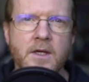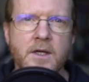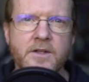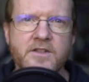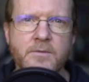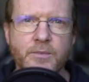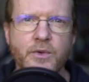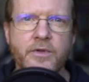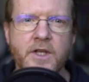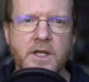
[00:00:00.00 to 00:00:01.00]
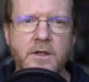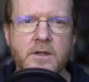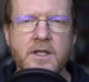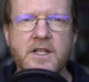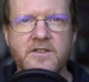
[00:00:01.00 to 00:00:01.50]
A simple thing
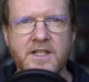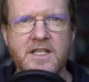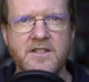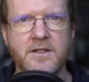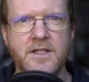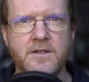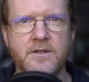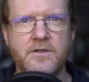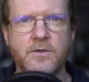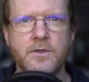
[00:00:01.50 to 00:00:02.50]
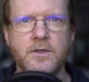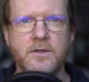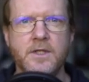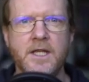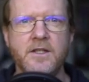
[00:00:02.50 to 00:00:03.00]
is easily understood.
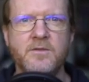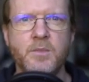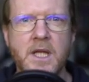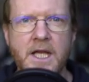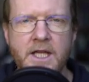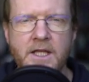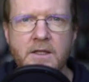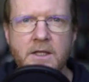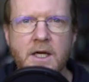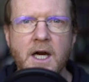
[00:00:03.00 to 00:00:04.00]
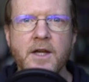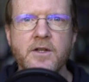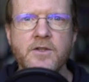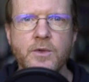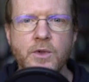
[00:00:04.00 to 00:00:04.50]
It is plain,
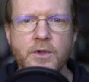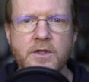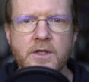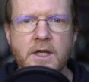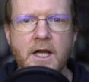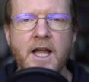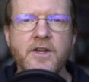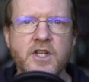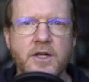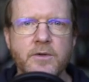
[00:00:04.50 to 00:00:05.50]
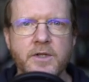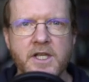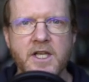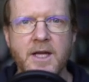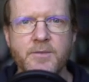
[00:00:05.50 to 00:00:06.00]
unadorned, and generally
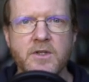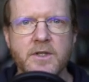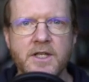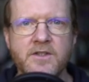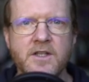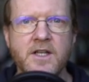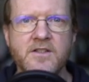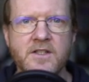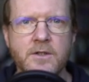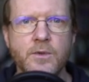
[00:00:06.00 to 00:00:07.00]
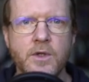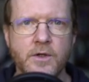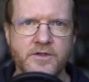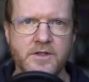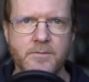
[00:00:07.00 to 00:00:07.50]
encapsulates a single
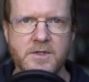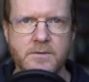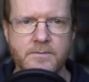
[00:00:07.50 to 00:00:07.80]
concept.